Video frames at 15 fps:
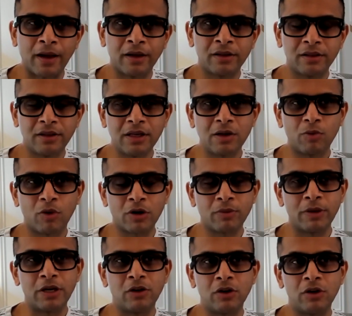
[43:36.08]
I think
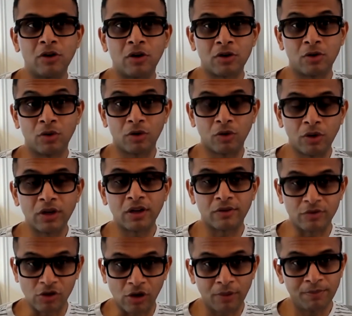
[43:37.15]
what we did not do a good
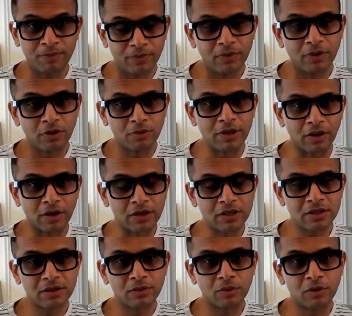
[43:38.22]
enough job, to be
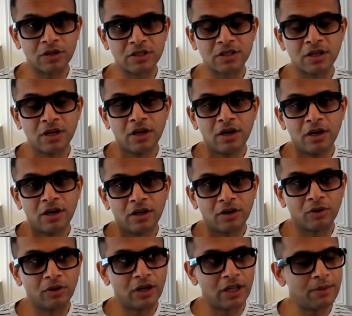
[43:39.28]
honest, was
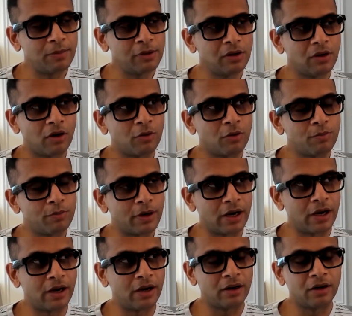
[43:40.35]
to label or
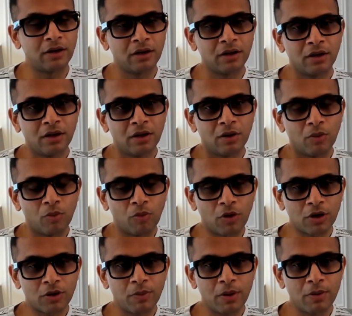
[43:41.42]
brand
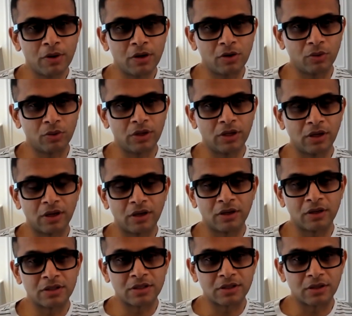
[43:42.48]
what we were doing
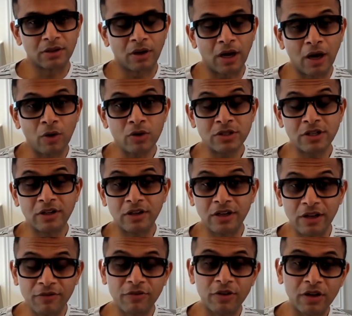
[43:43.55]
as how is it
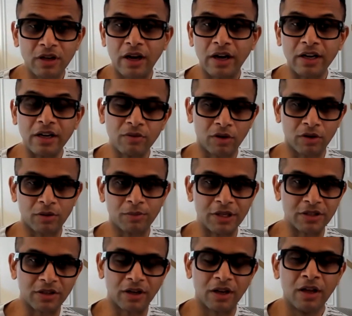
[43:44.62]
a different kind of
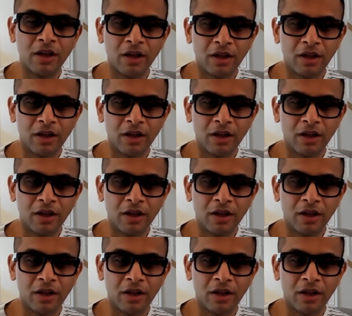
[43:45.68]
automation.